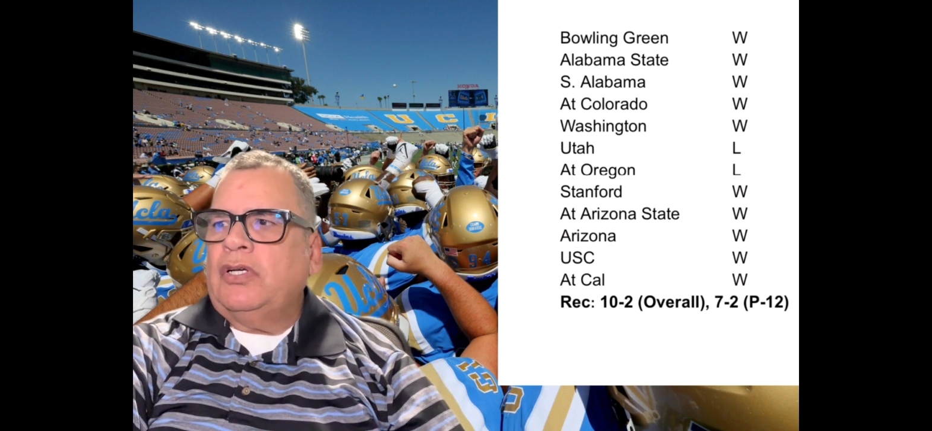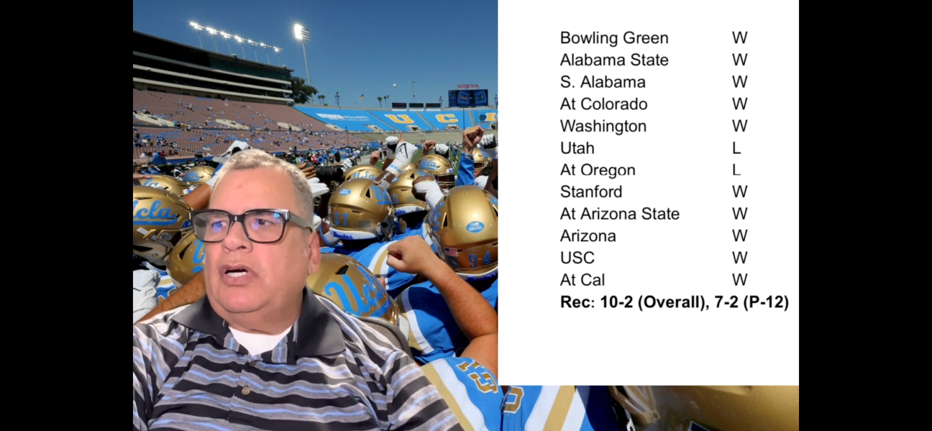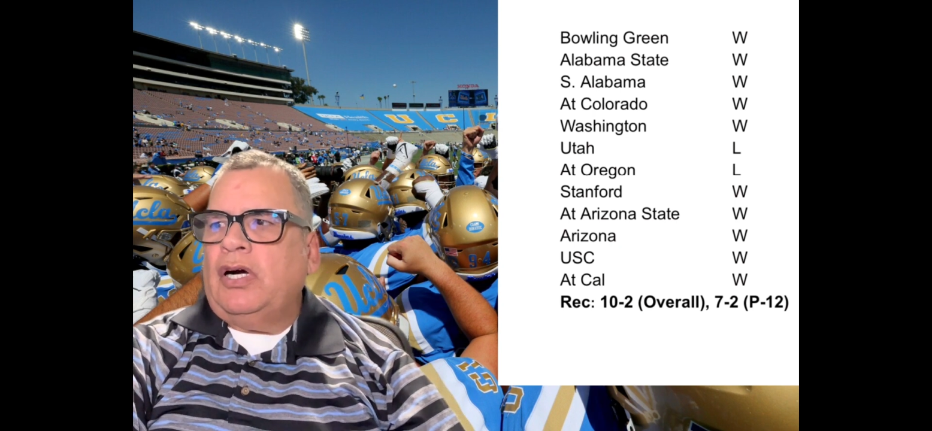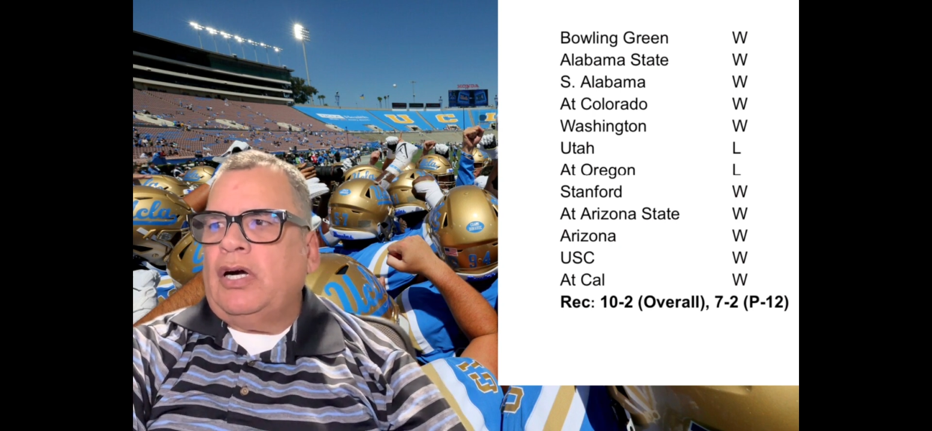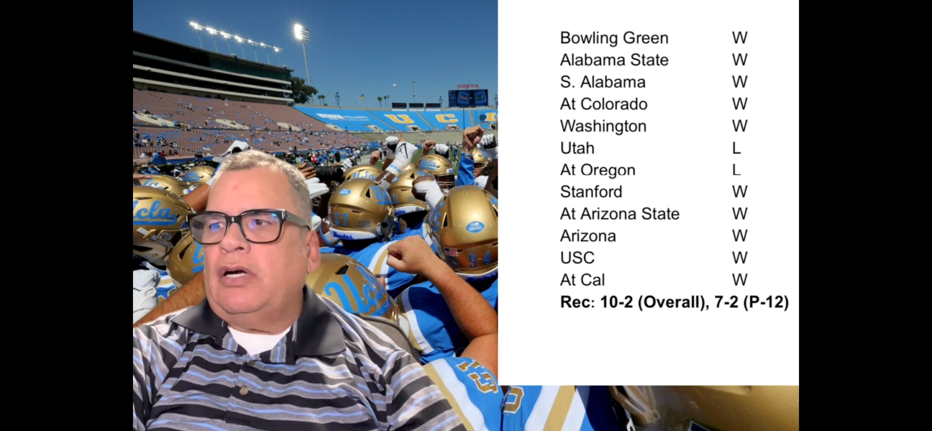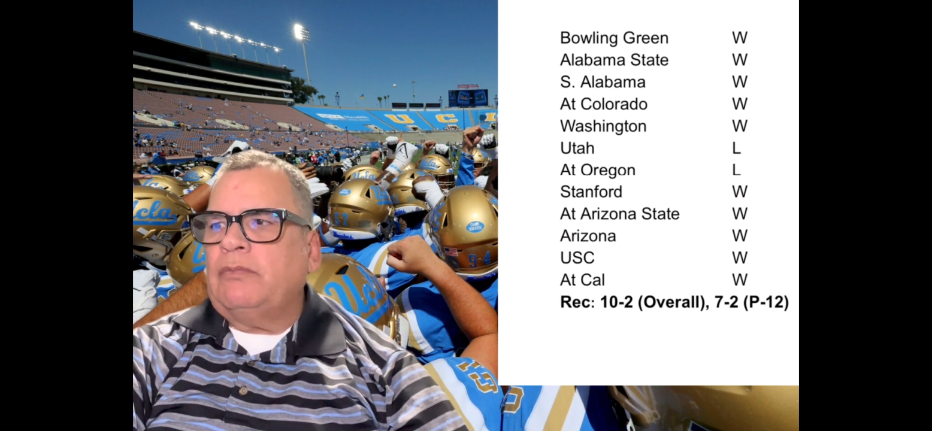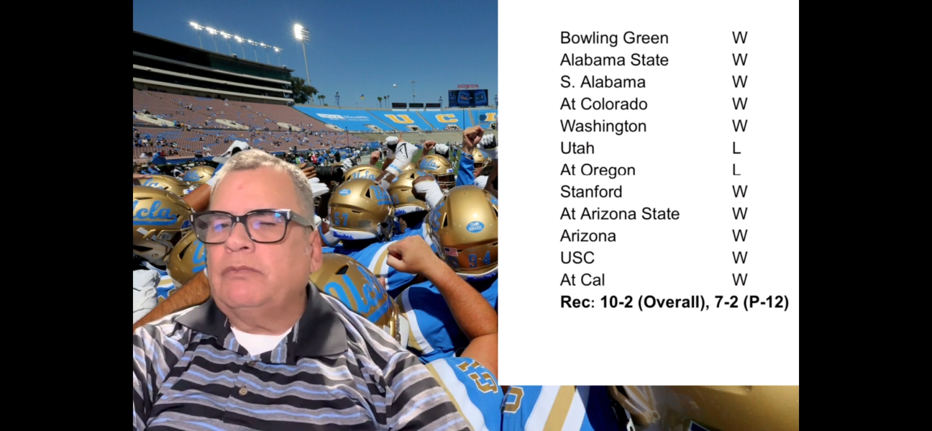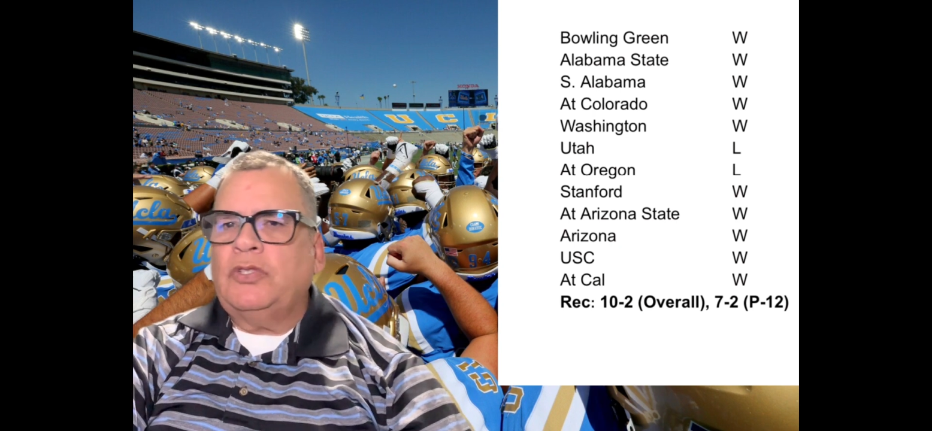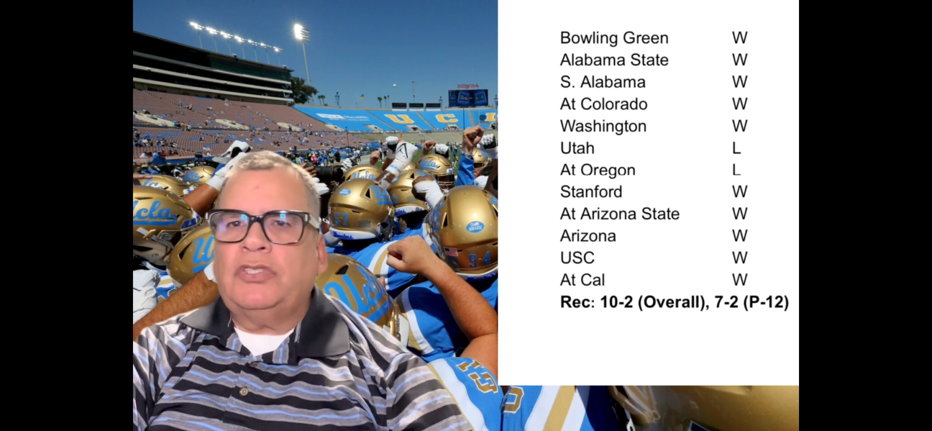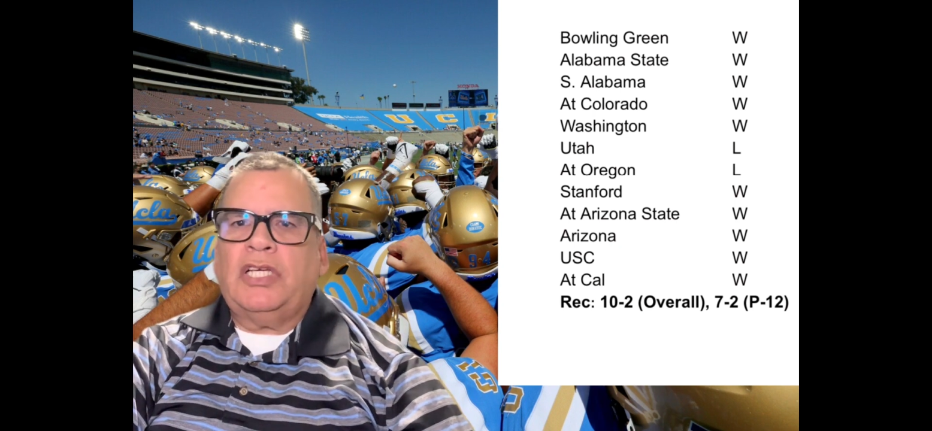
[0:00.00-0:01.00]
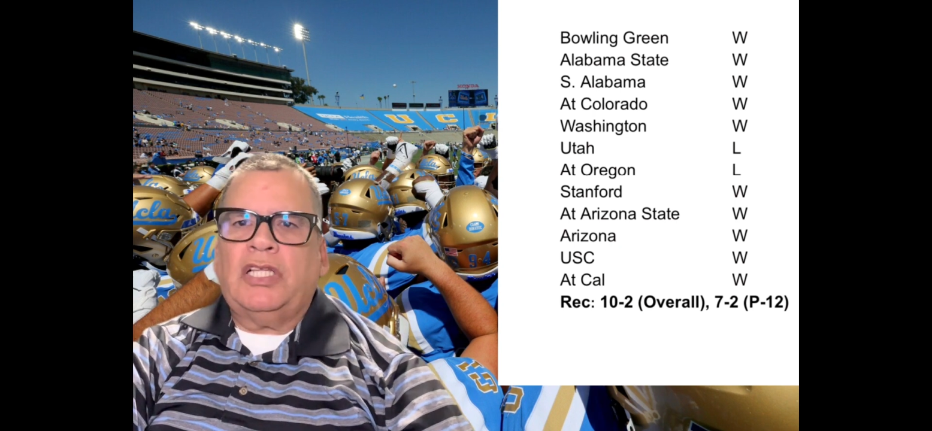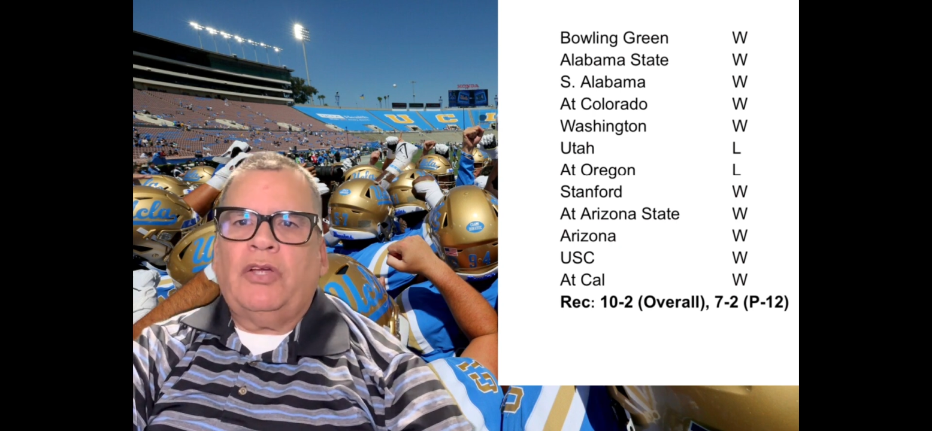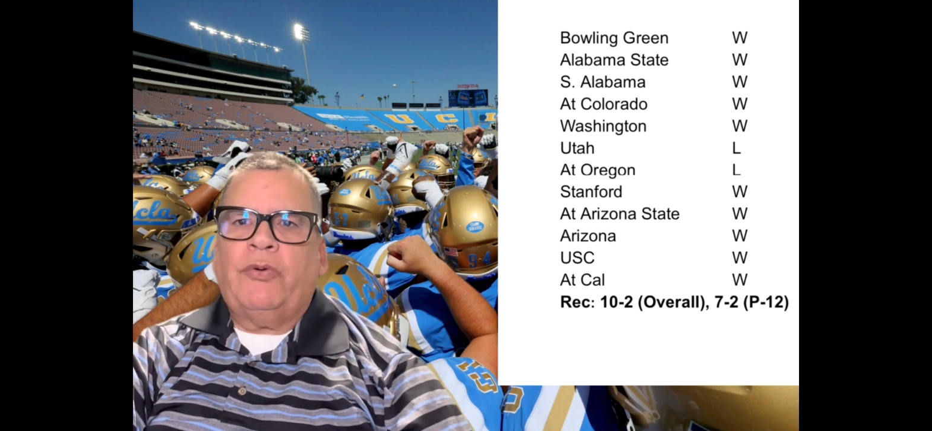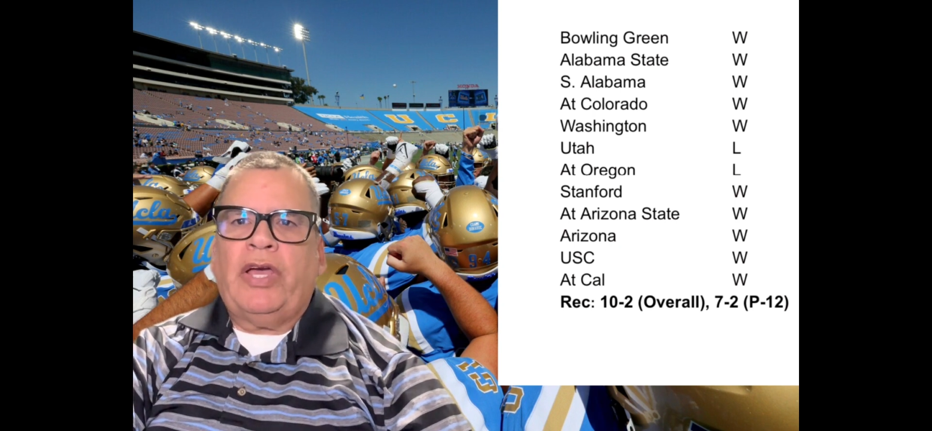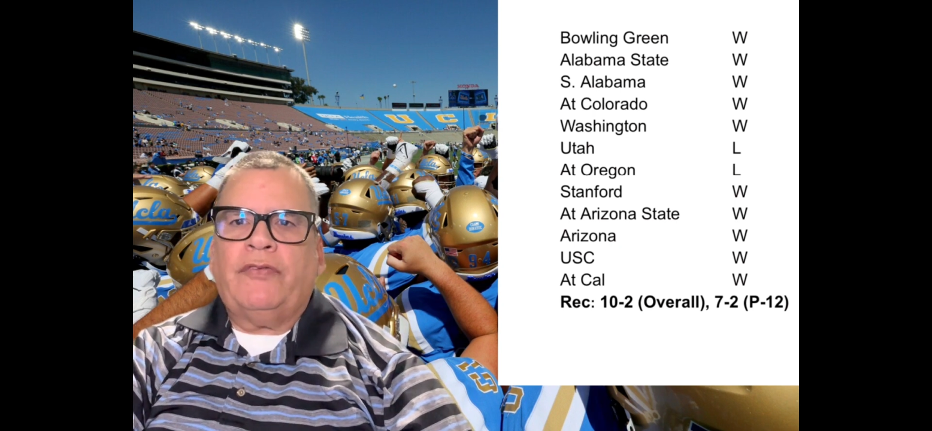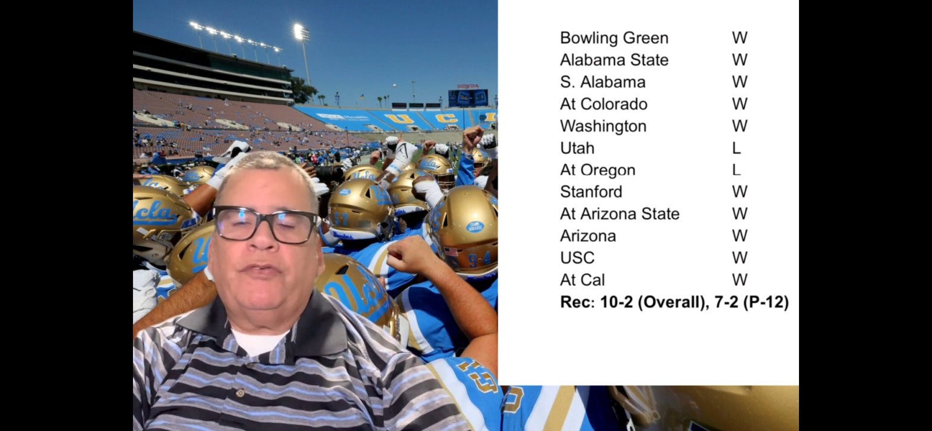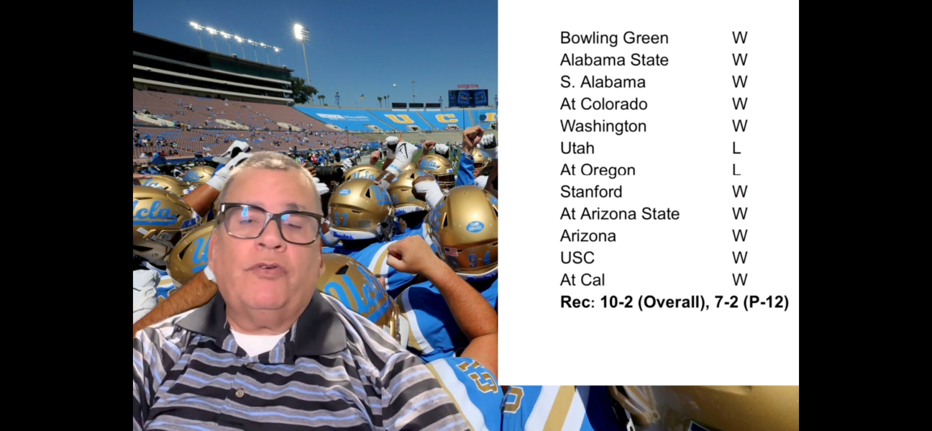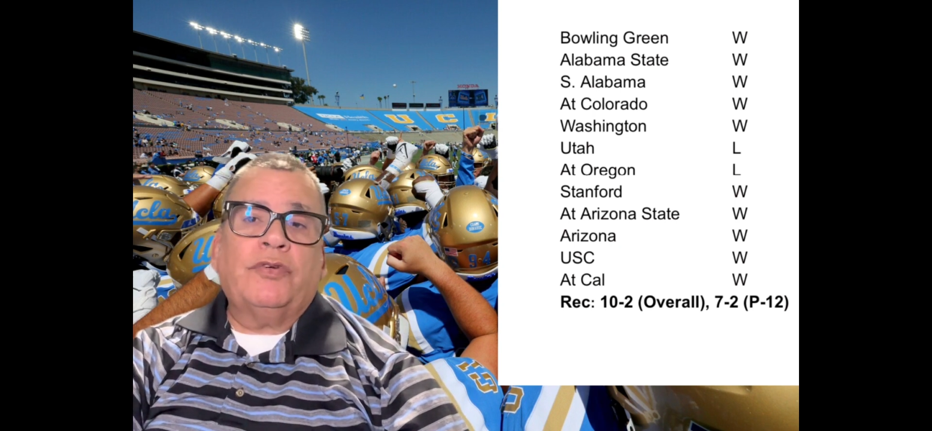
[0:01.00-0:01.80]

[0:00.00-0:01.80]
UCLA ran for over